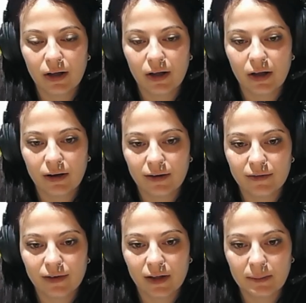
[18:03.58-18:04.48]

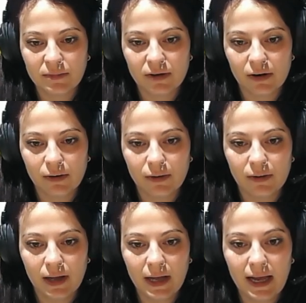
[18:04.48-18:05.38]
of
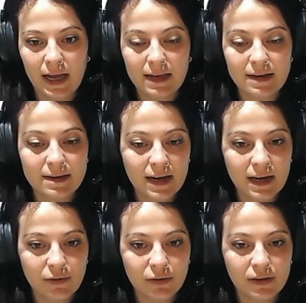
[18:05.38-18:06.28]
Calypso and
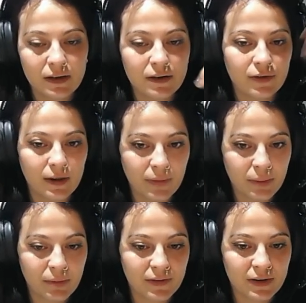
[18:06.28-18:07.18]
Danny Roseland from the
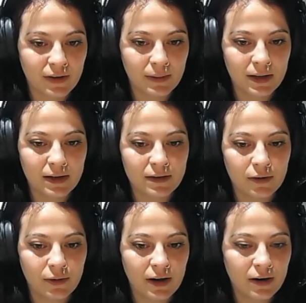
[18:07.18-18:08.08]
previous family.
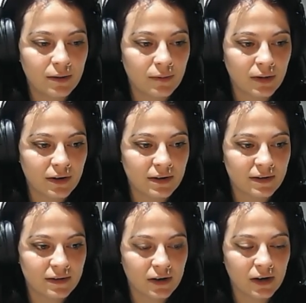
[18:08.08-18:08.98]
So they're brother and
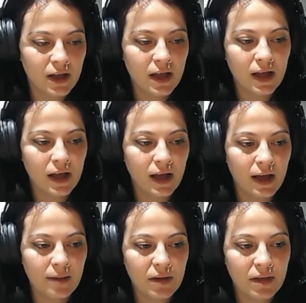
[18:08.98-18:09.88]
sister.
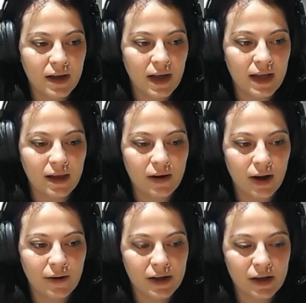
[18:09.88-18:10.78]
The other guy here,
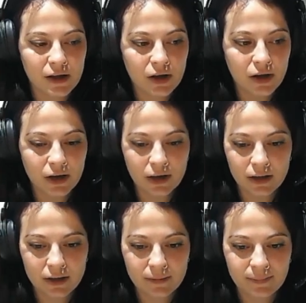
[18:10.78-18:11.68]
Eric
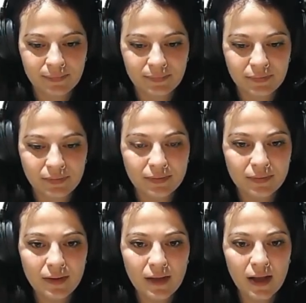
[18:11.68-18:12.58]
Cook,
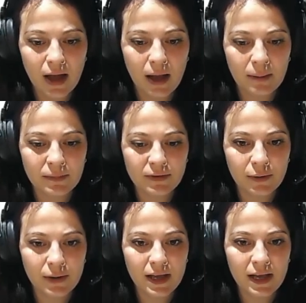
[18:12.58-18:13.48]
so
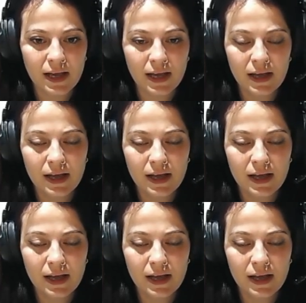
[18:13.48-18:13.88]
he